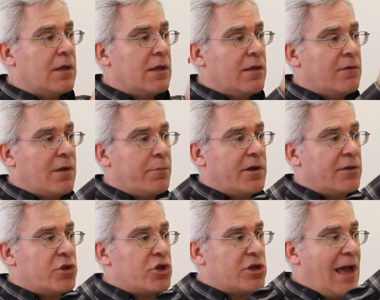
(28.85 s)
is I'm going to
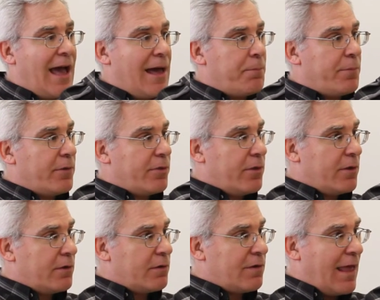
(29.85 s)
chop
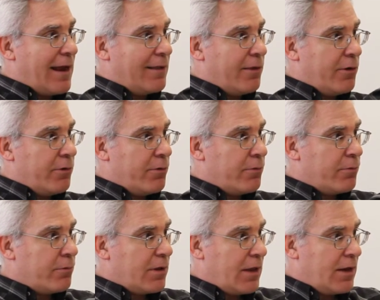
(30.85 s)
the
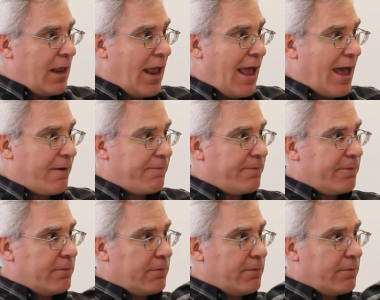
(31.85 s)
silo in half.